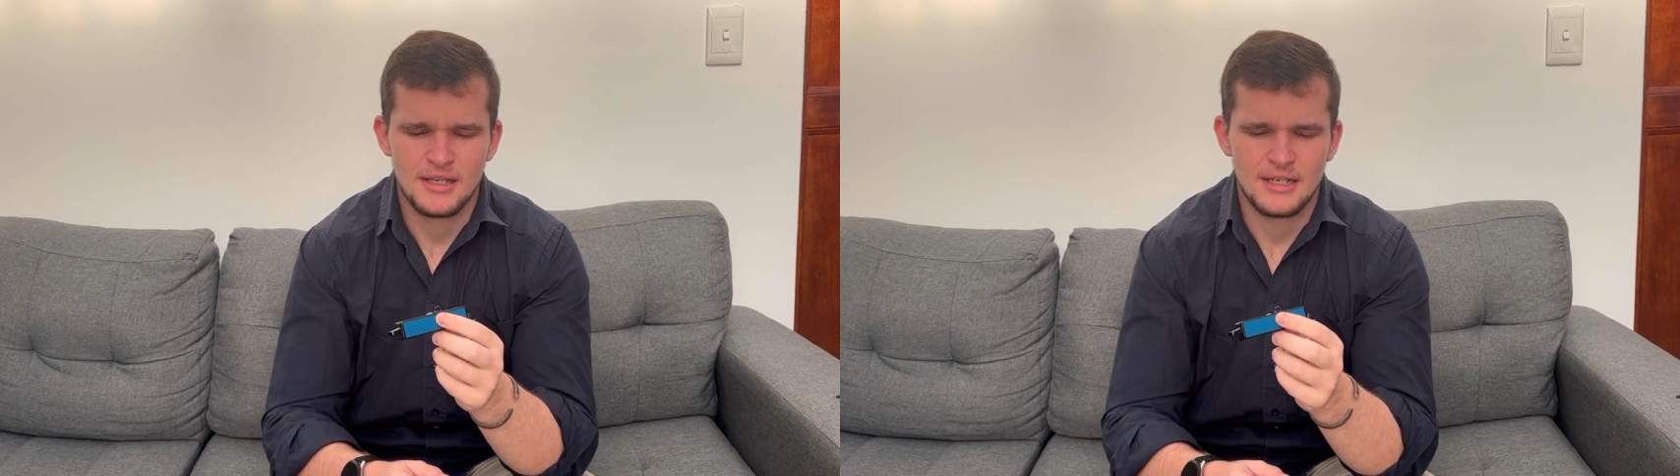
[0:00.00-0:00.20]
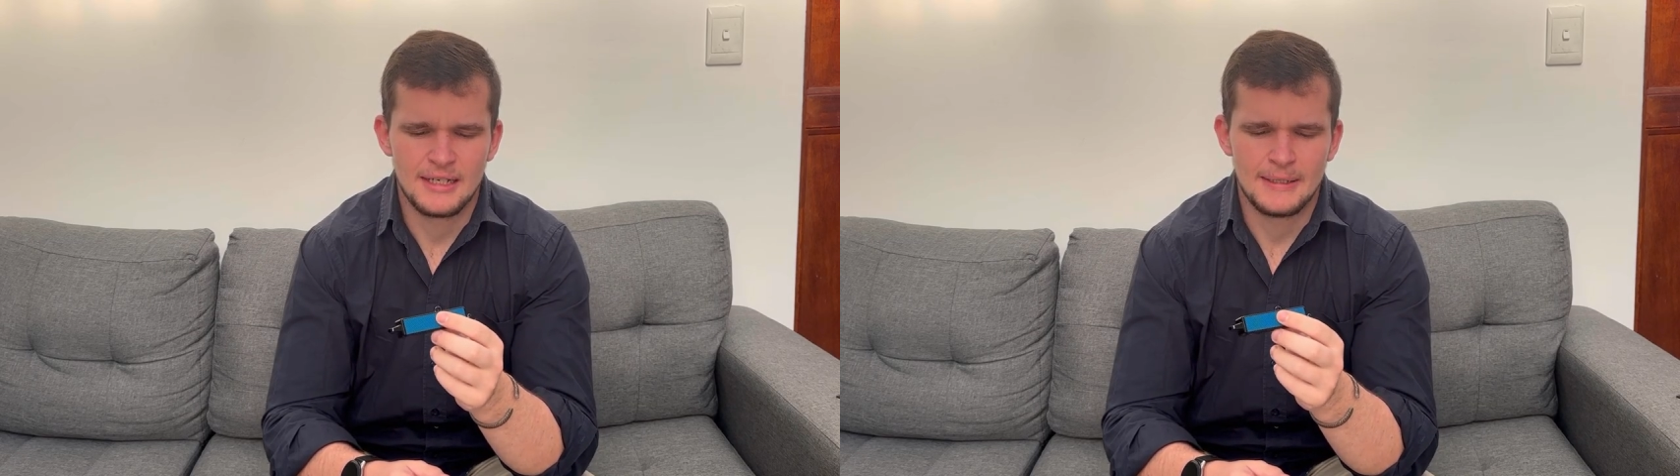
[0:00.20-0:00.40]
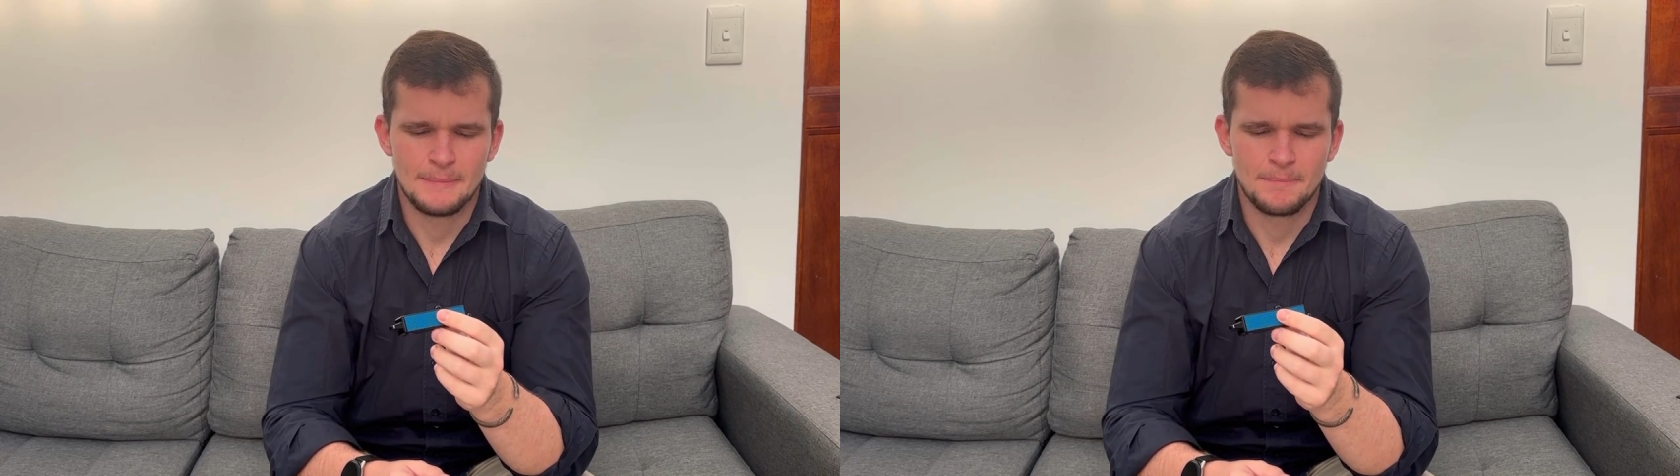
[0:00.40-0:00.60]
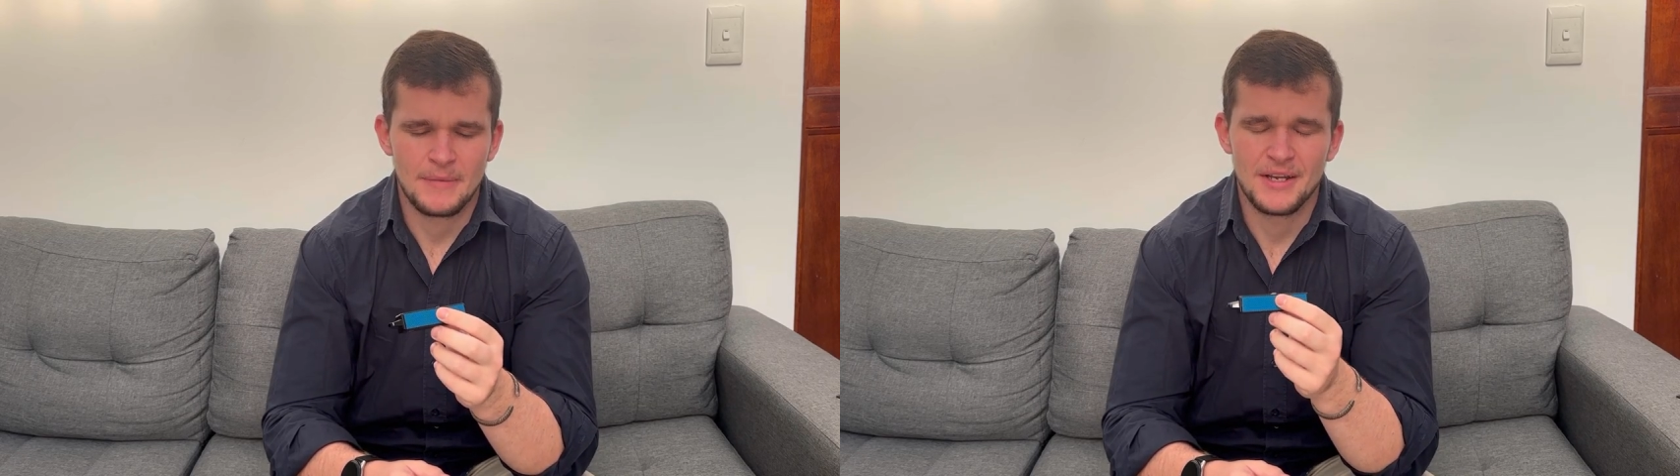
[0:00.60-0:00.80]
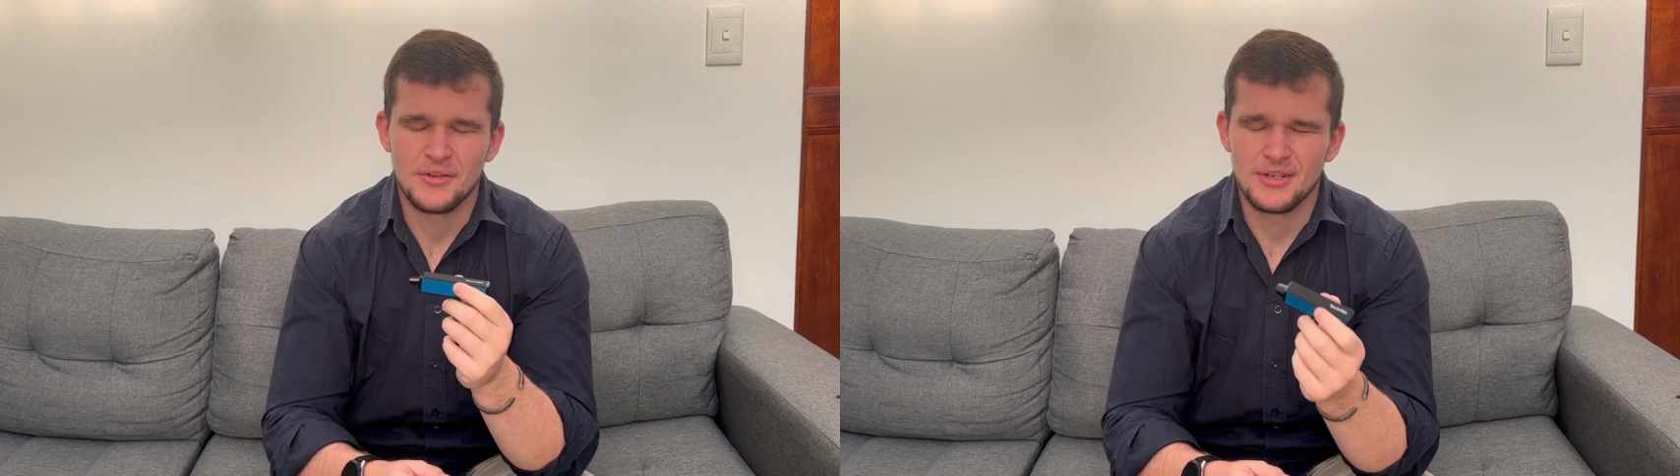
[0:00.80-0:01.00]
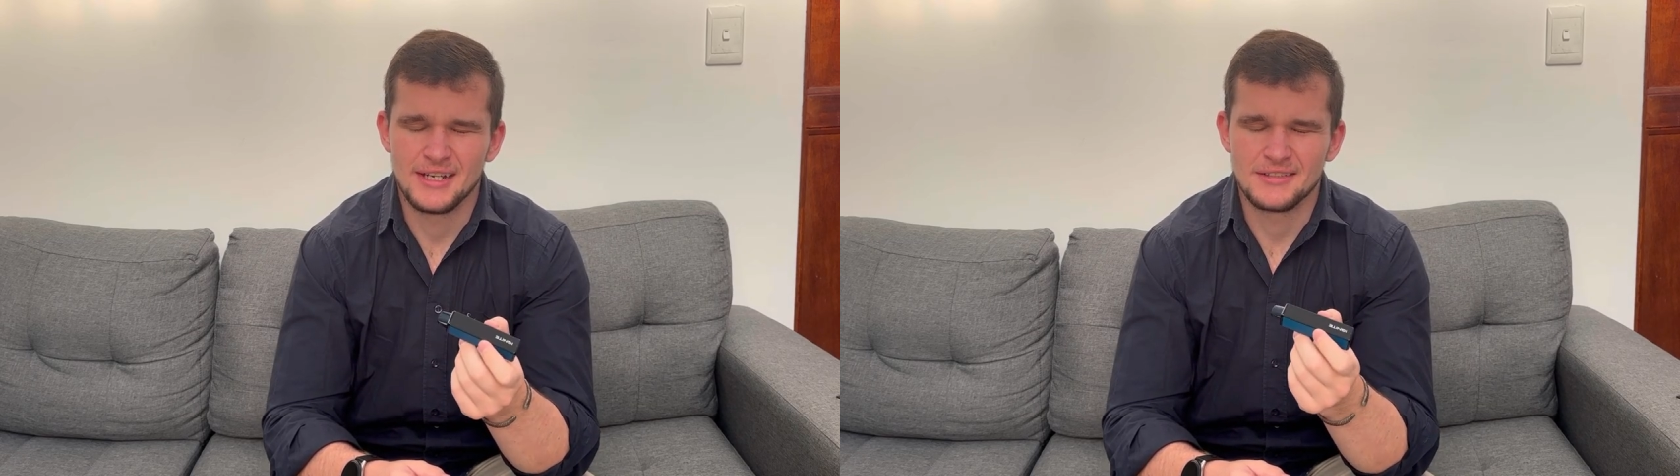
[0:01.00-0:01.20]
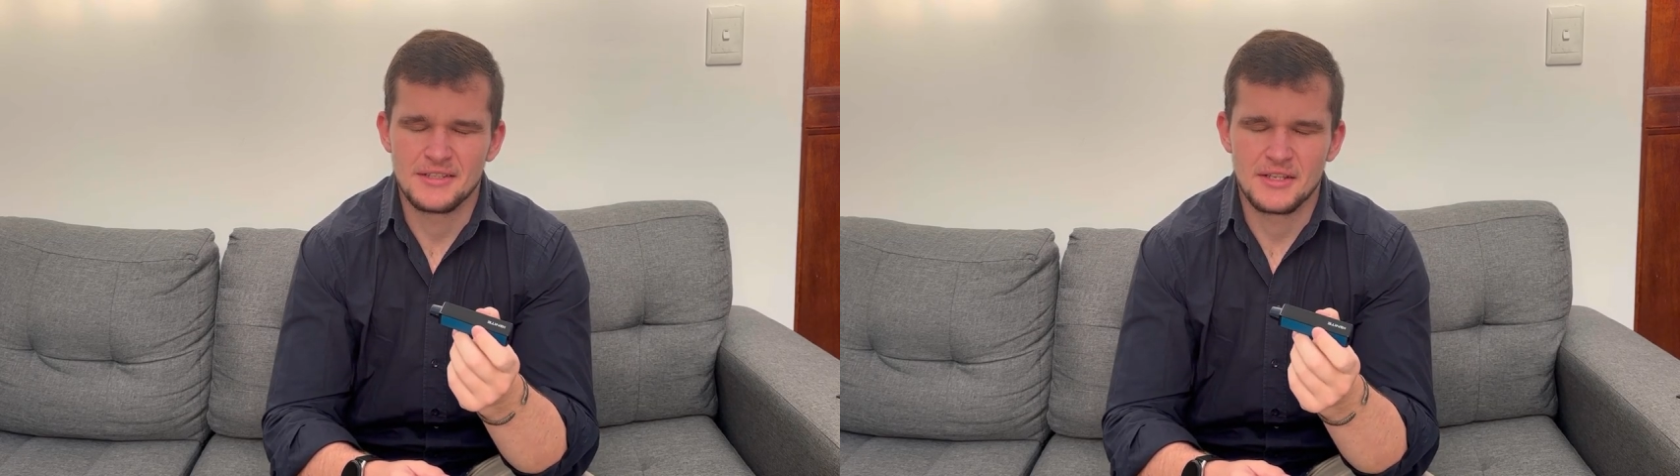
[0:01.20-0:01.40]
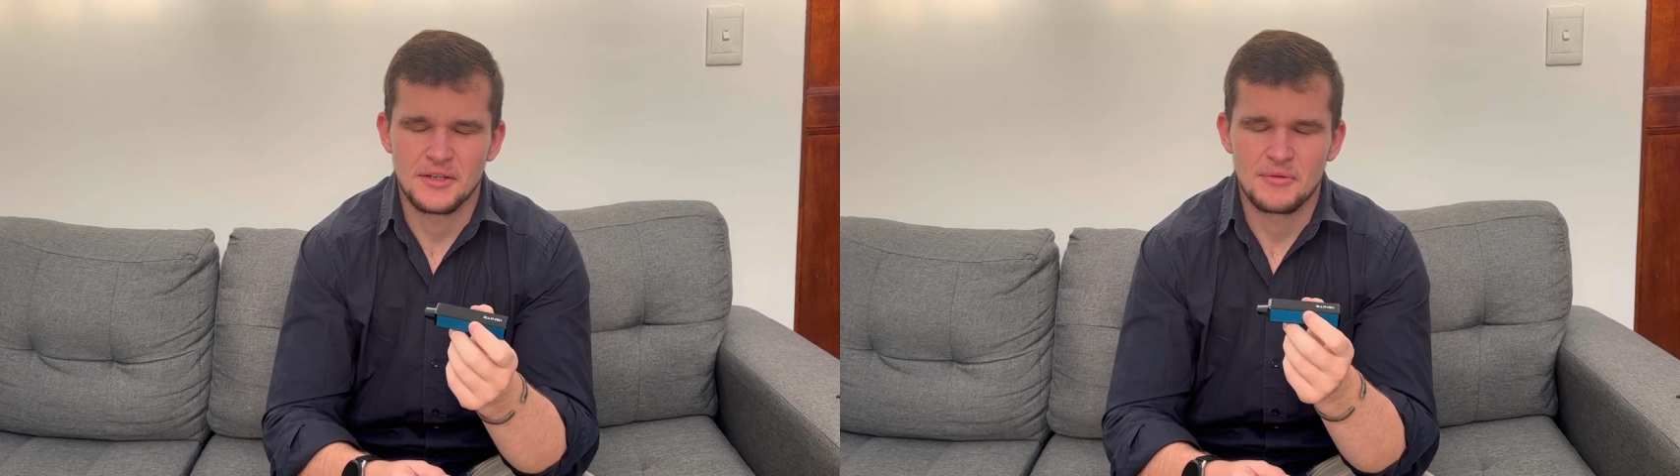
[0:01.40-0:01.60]
I do doubt it
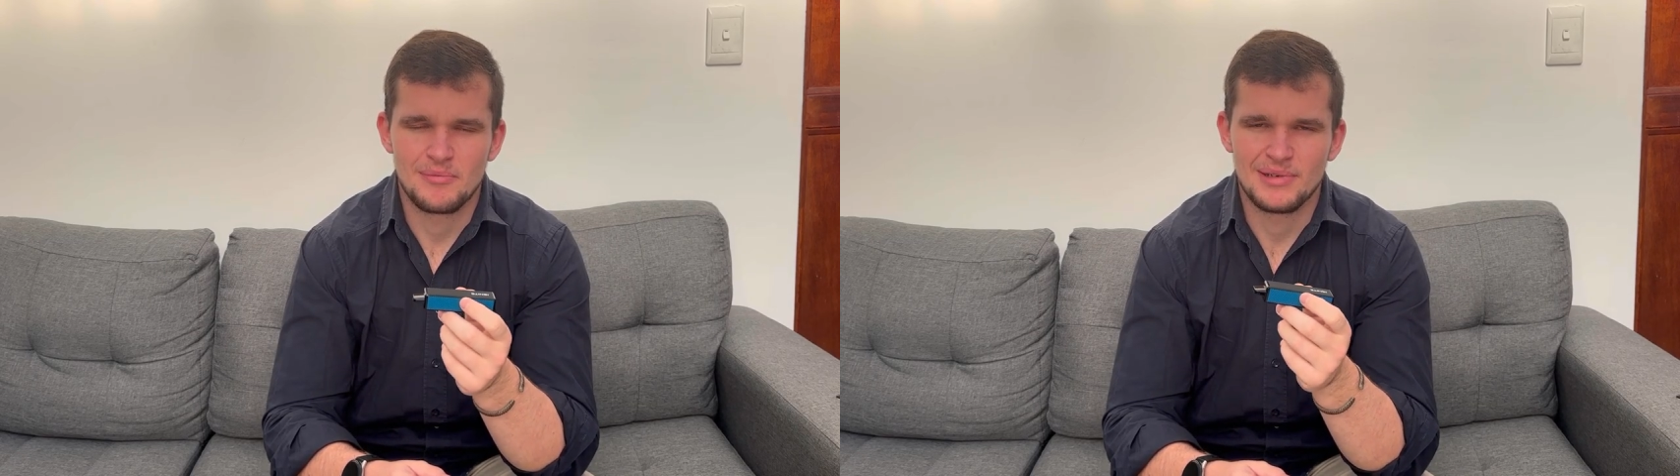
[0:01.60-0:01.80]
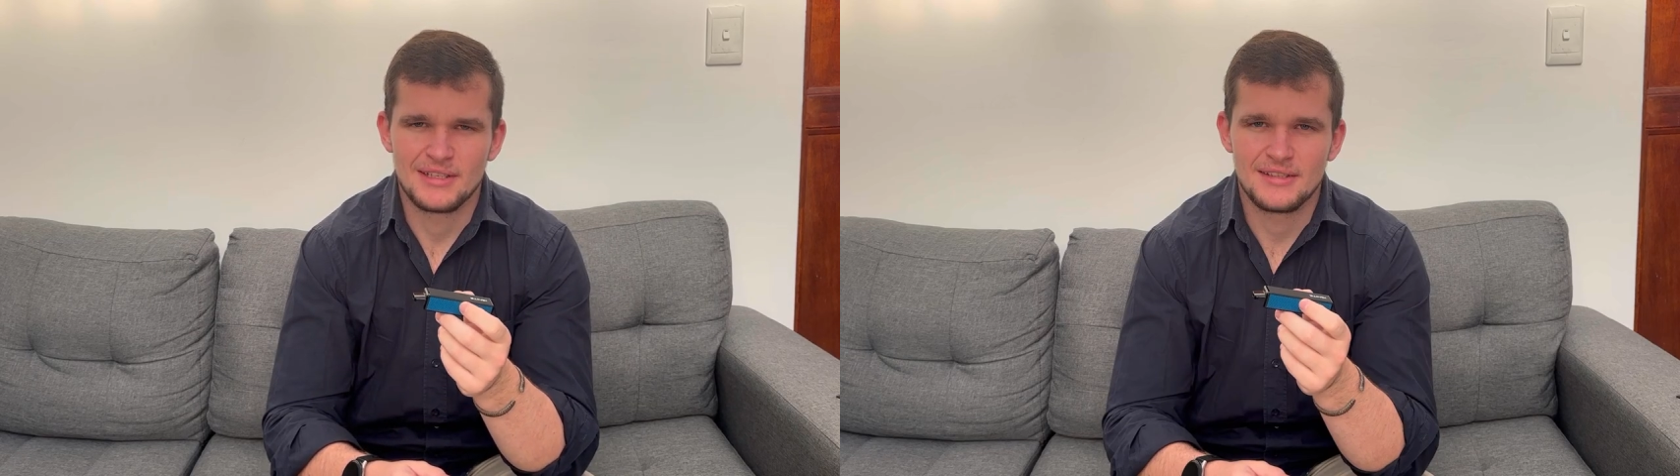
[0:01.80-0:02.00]
though, but